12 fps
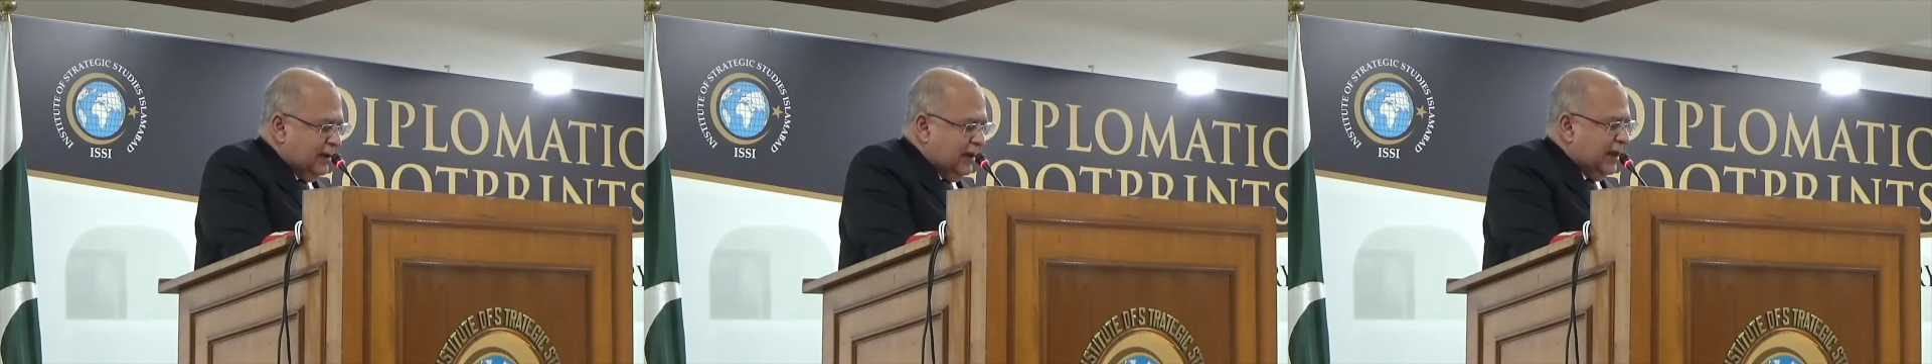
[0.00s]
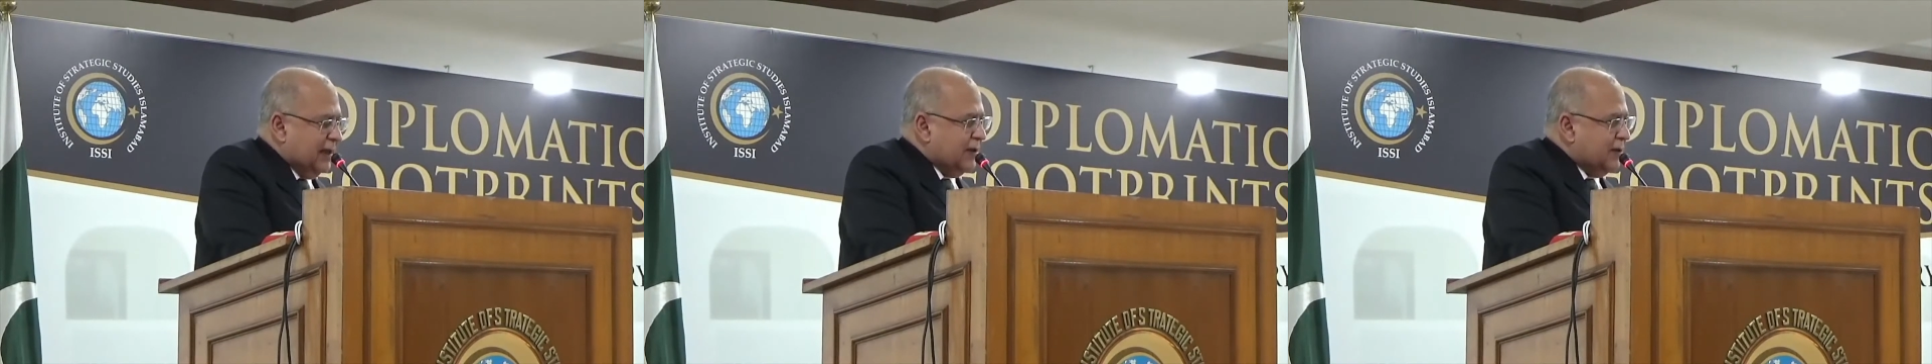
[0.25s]

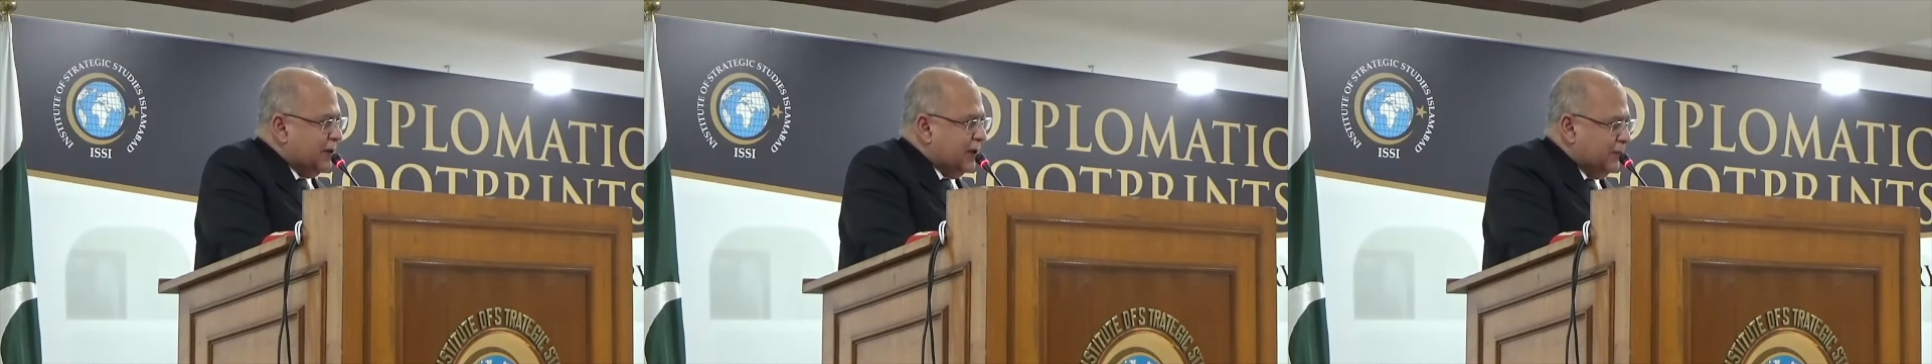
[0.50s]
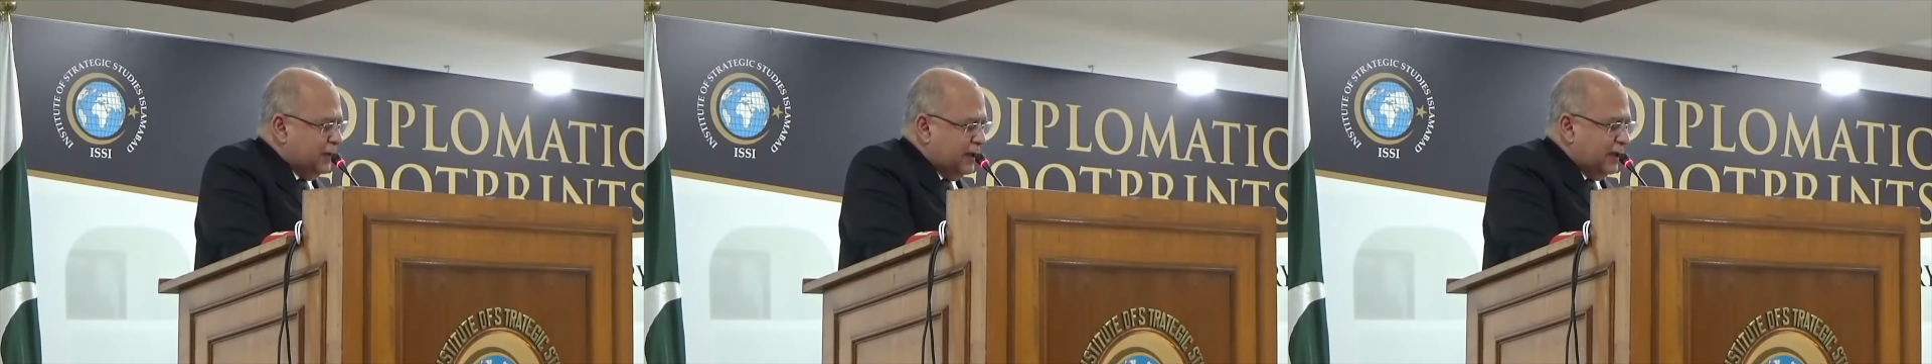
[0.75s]
and
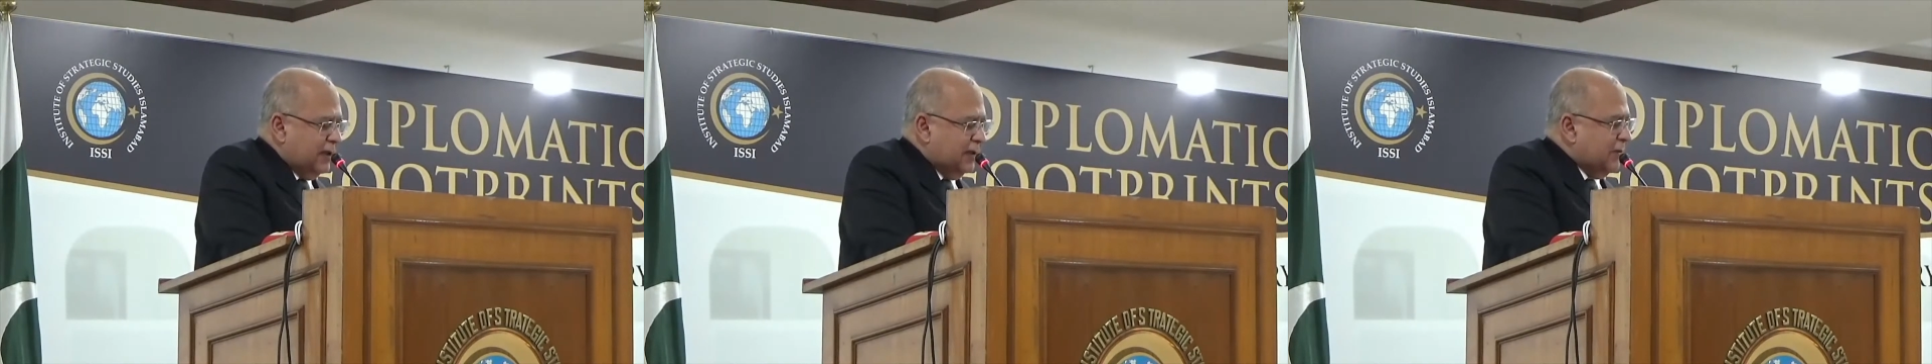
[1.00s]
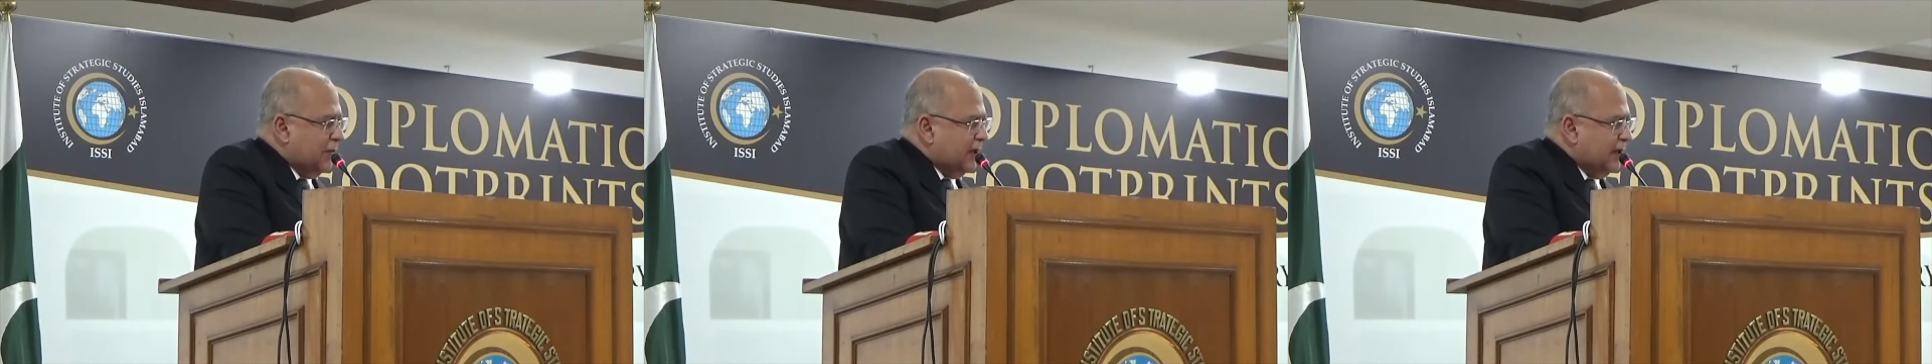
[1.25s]
scripted
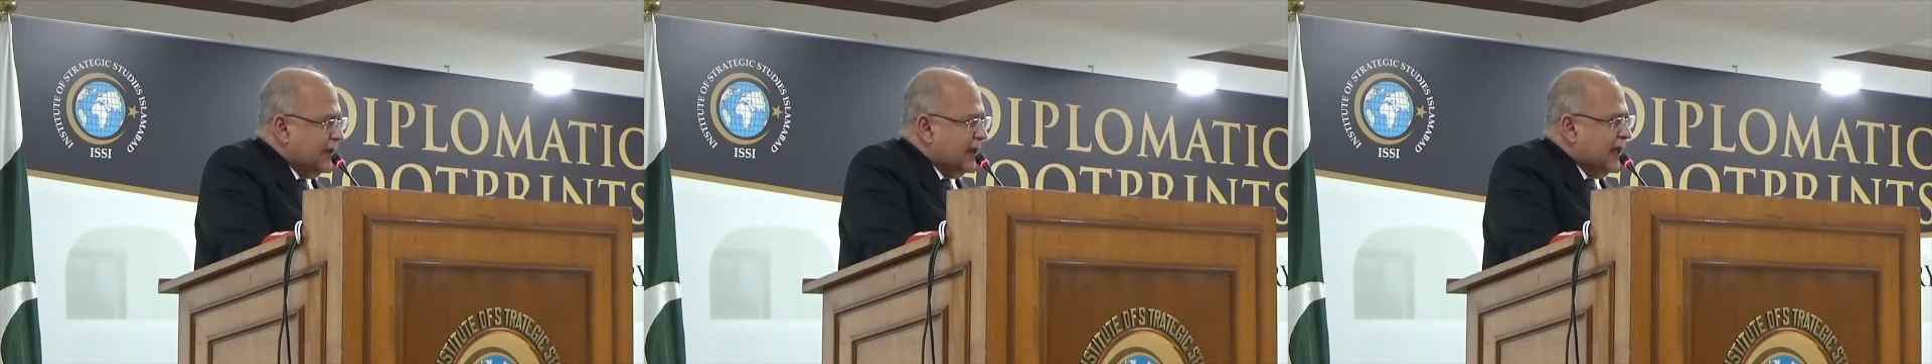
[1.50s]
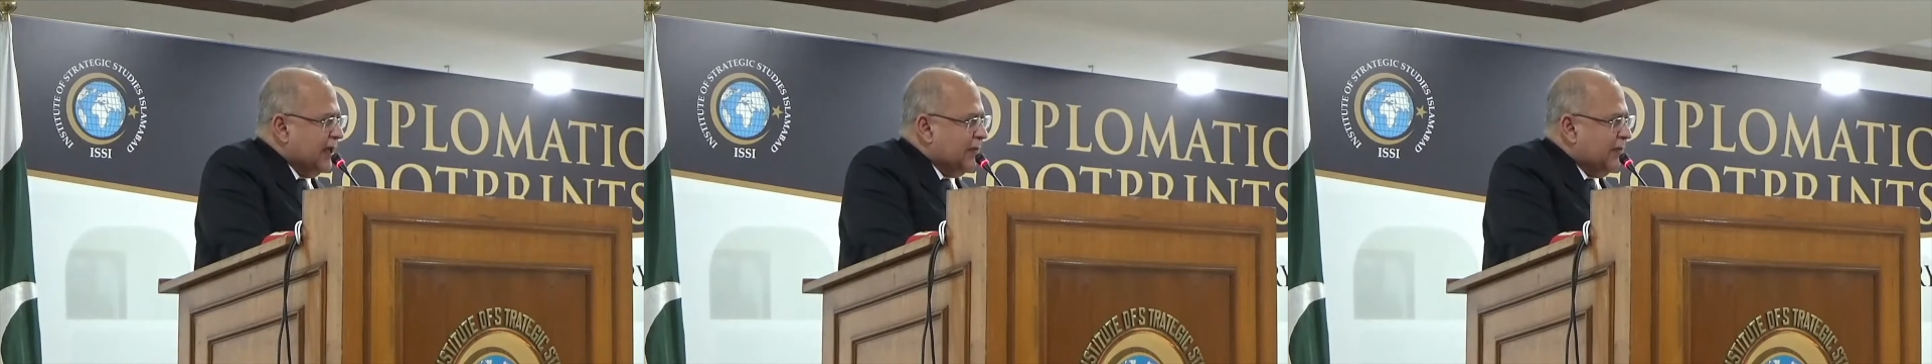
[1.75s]
with an
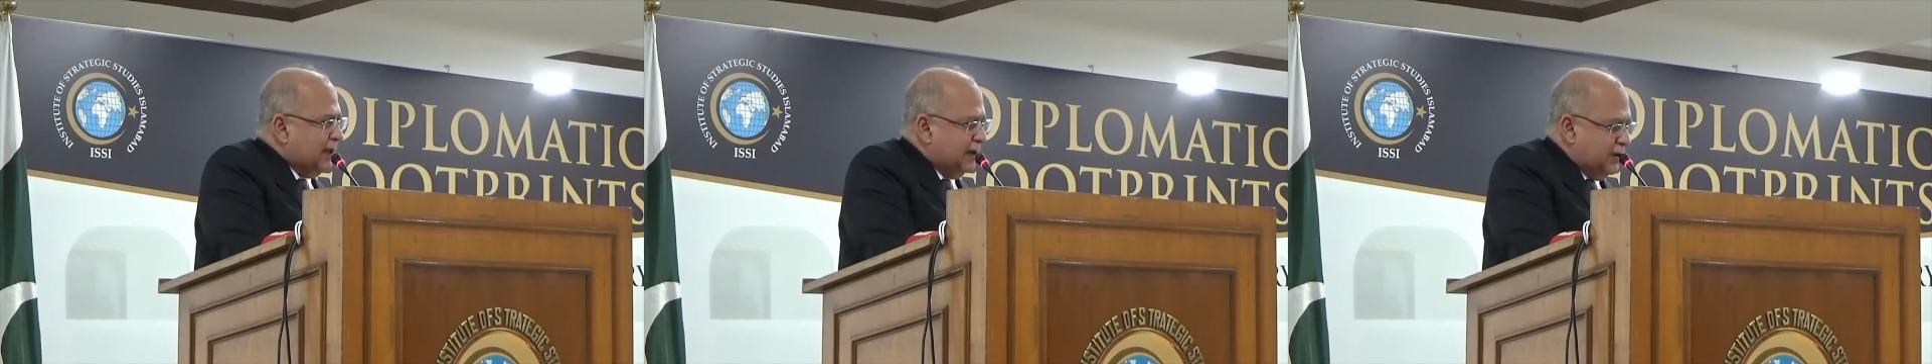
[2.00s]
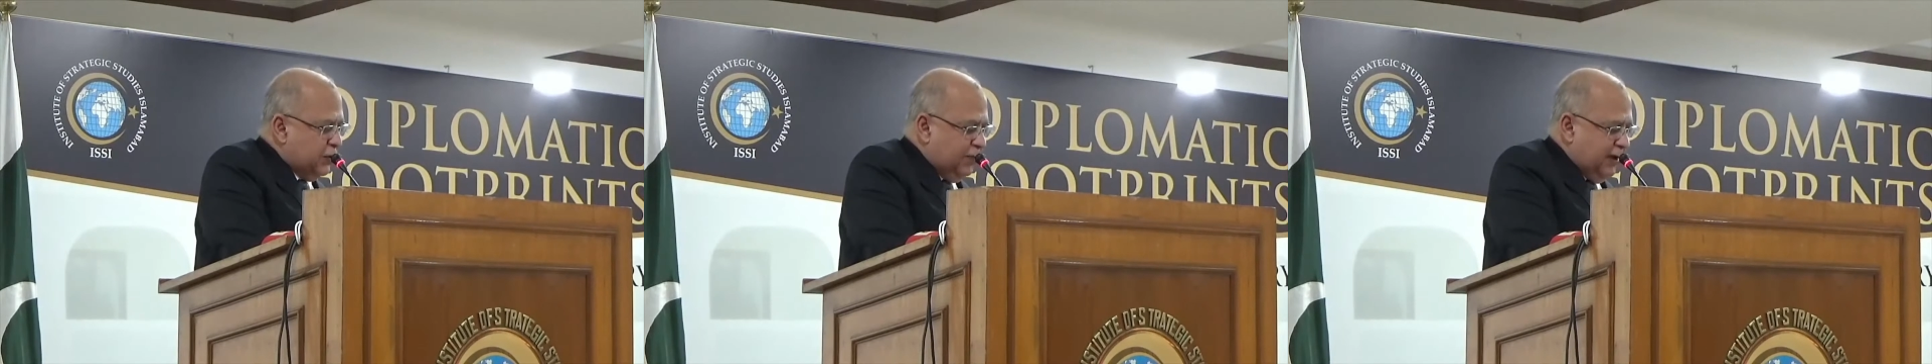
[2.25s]

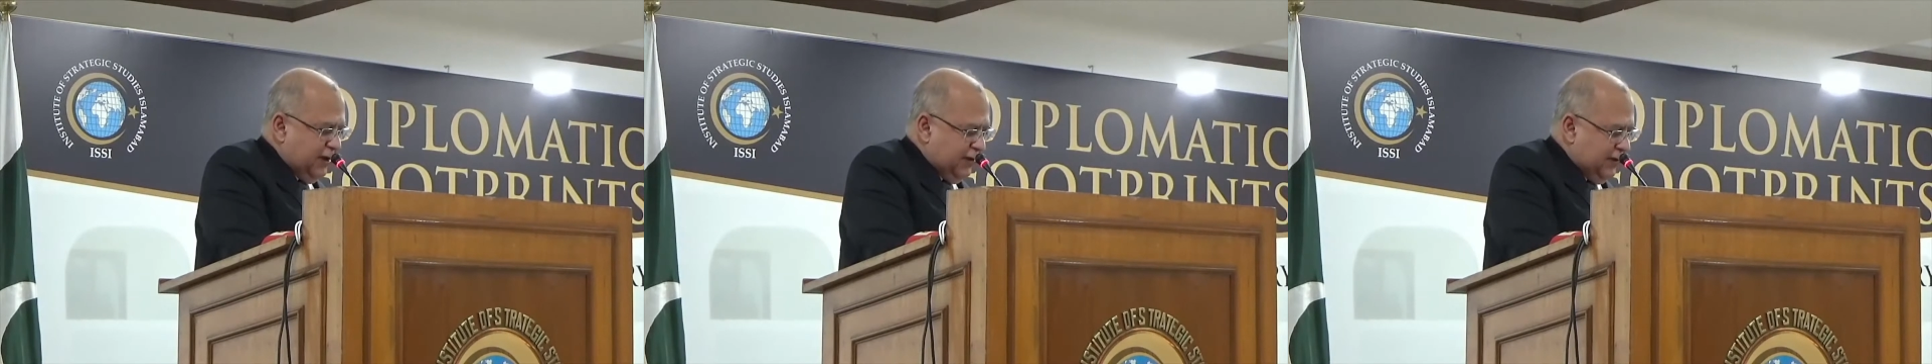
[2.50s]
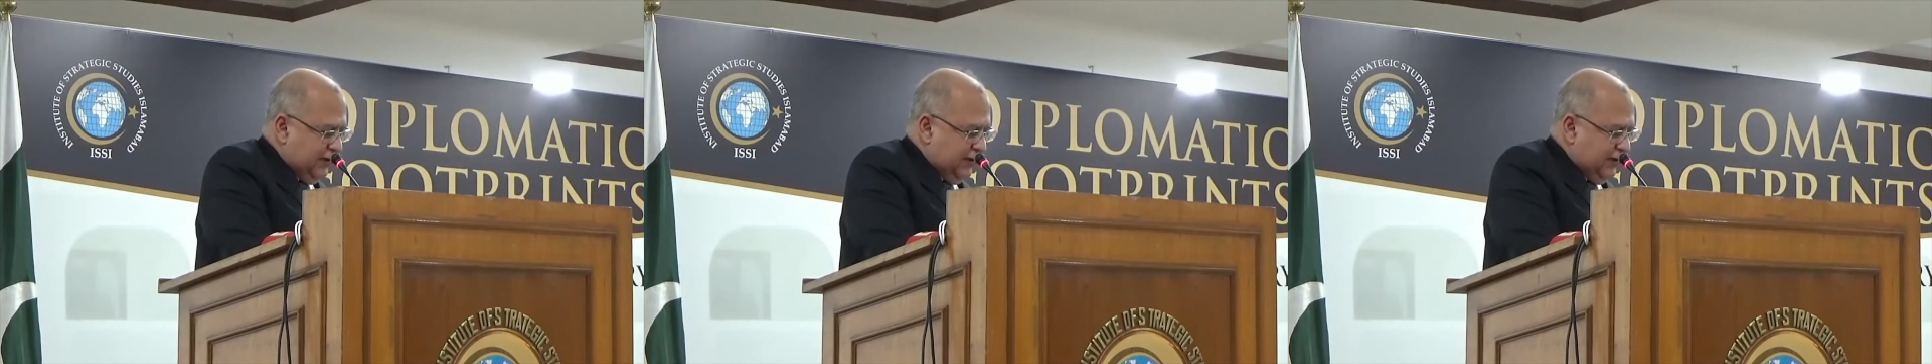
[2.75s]
animated spirit.